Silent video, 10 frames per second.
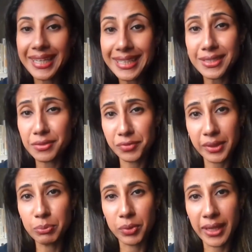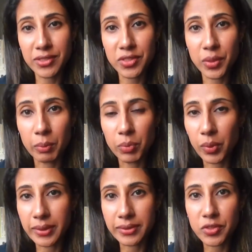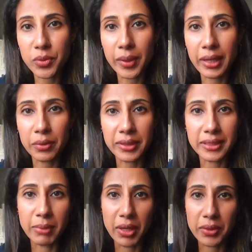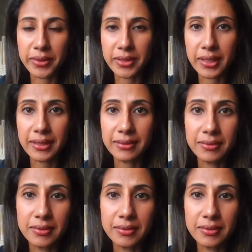is a free press so important to a healthy democracy?